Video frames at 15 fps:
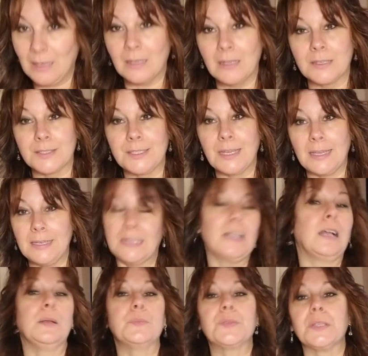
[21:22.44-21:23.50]
Cuz 9 of
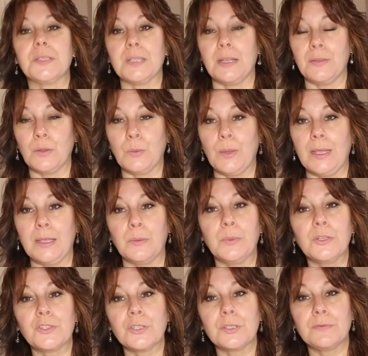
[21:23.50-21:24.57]
cups is on the way.
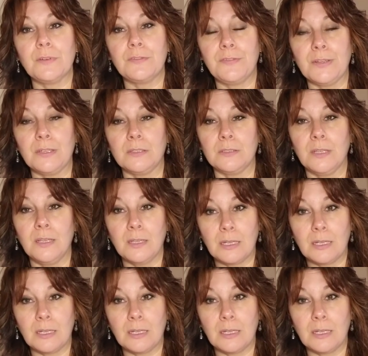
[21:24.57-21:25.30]
Wishes fulfilled,